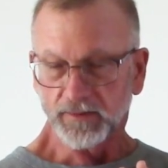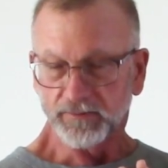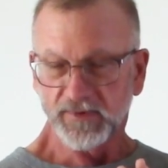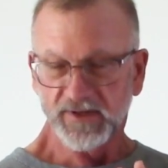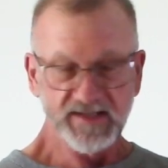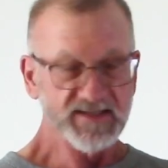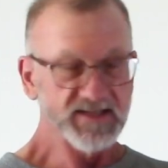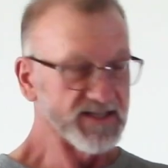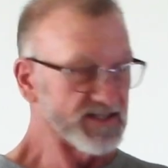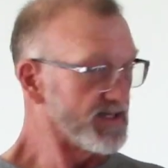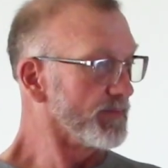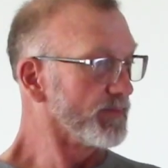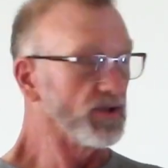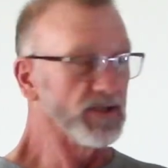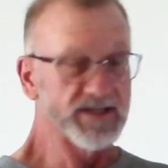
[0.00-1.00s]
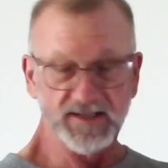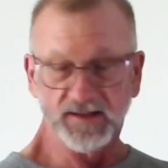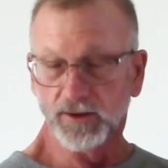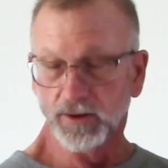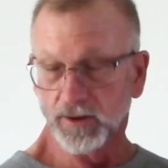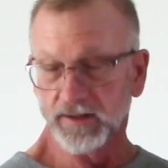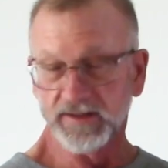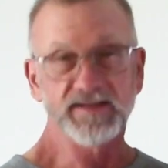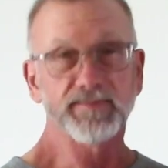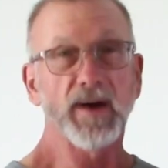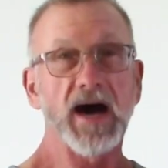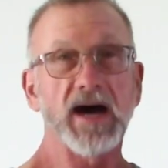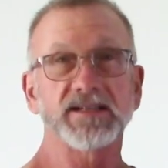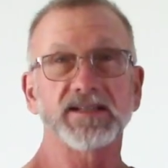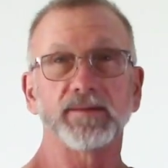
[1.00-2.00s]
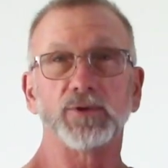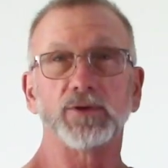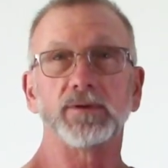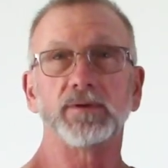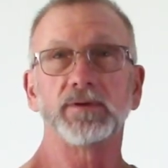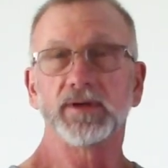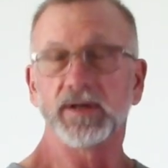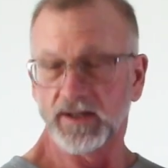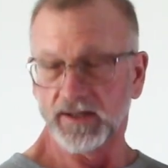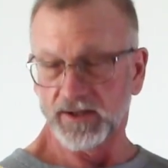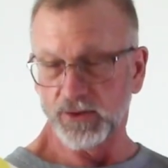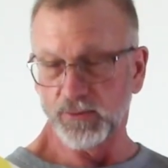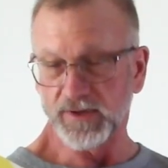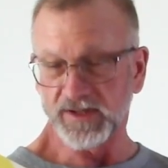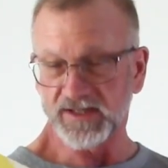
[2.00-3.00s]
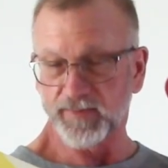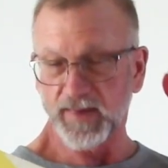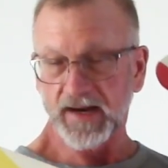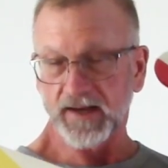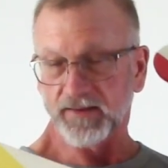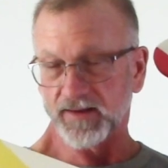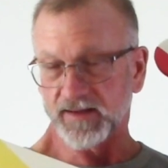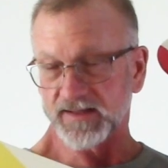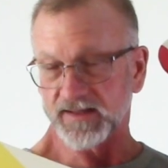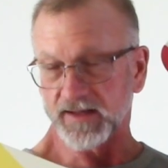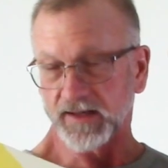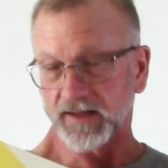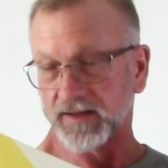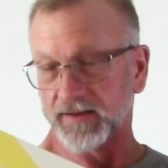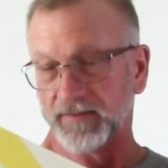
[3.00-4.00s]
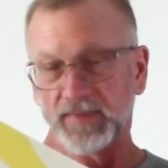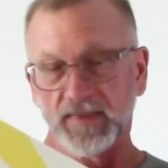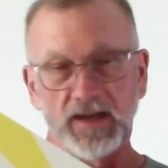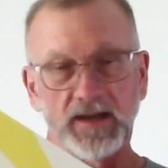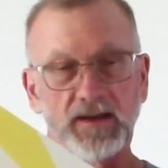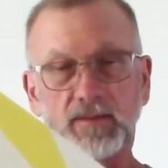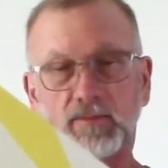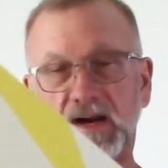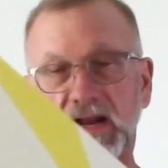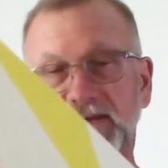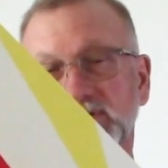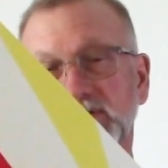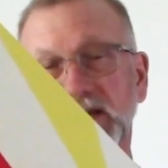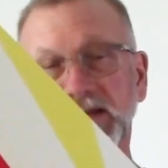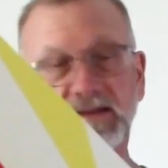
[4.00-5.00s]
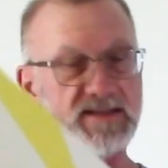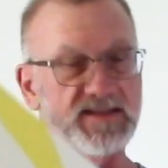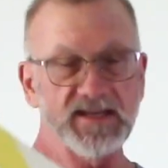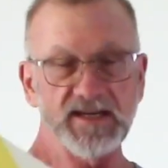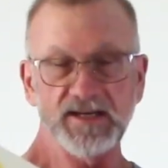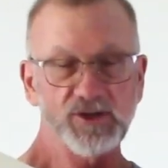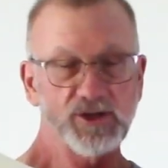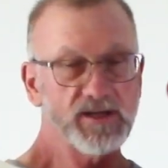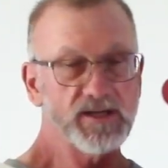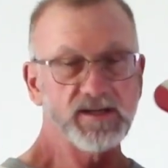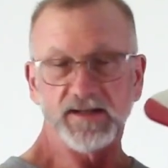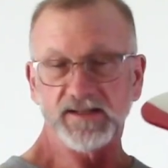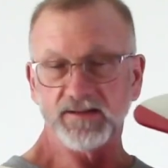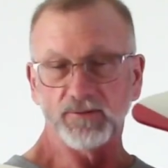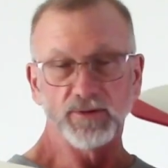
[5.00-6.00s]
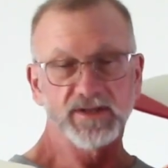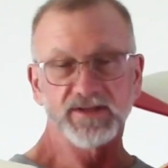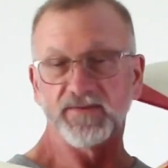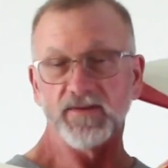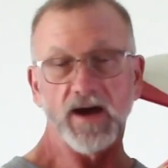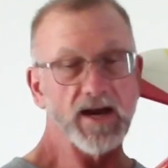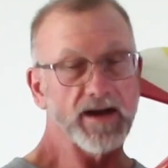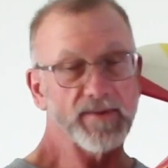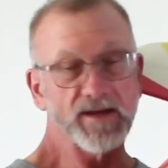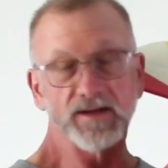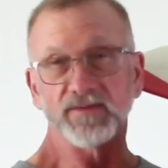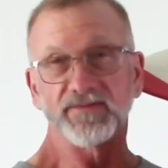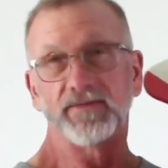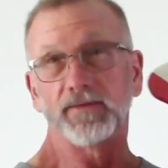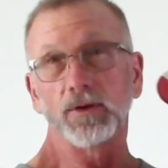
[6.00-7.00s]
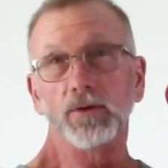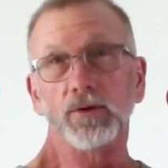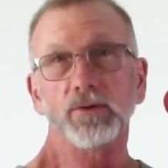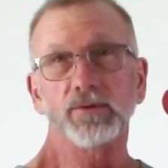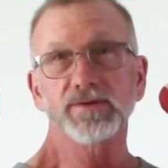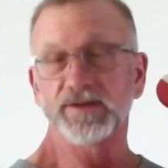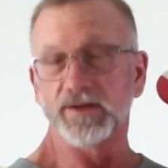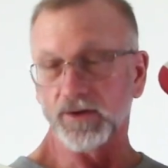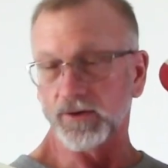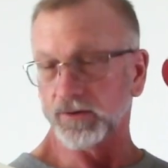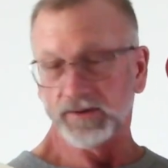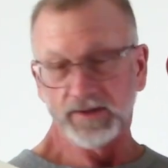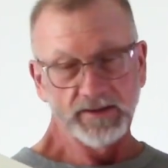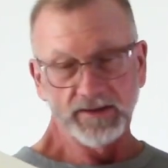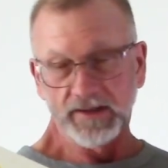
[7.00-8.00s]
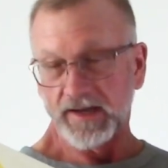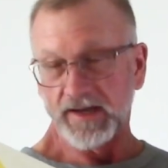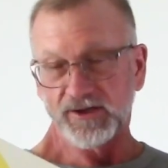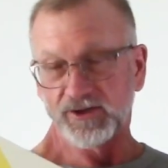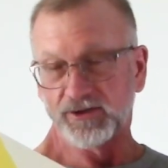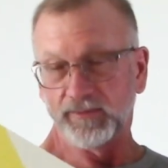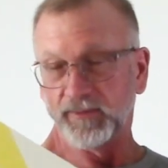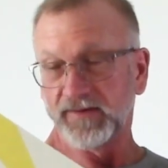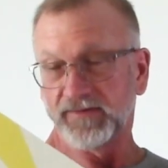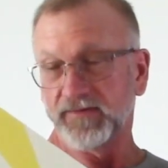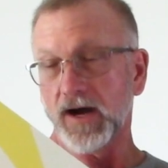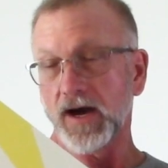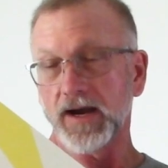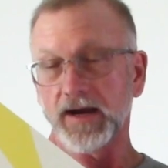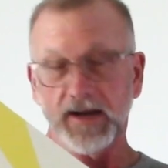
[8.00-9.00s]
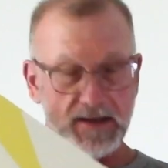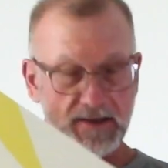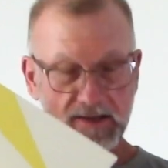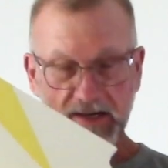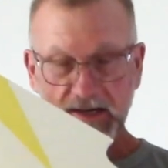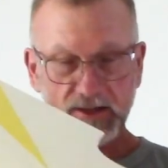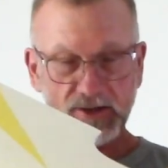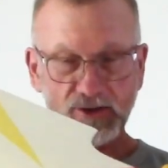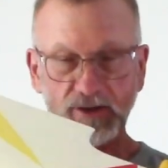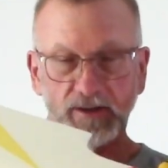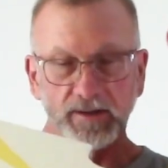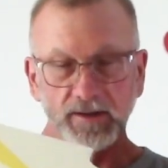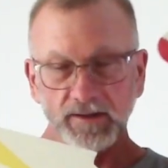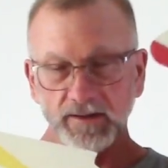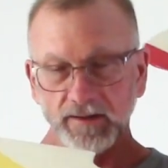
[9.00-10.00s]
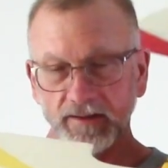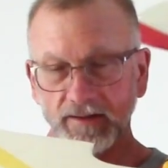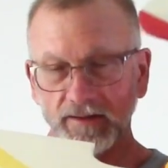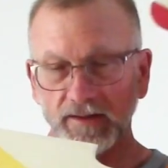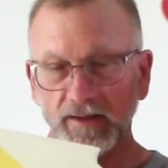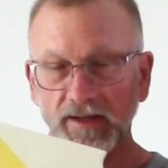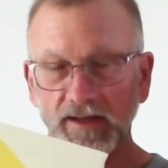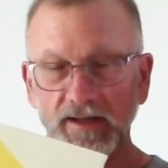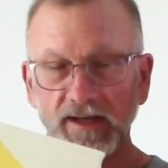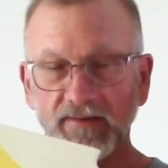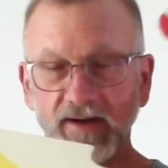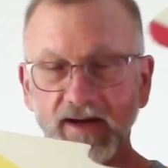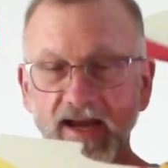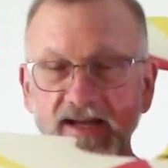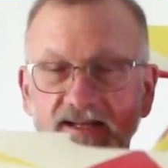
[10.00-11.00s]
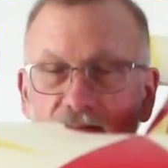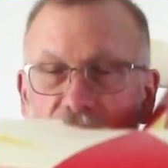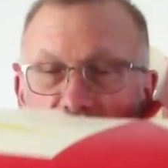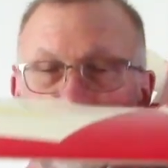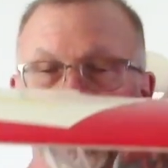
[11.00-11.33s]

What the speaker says: disassemble as little as possible to inspect this thing. But I've checked the CG, it looks fine. I mean, it flew, so it should be fine. And the engine, if it hasn't been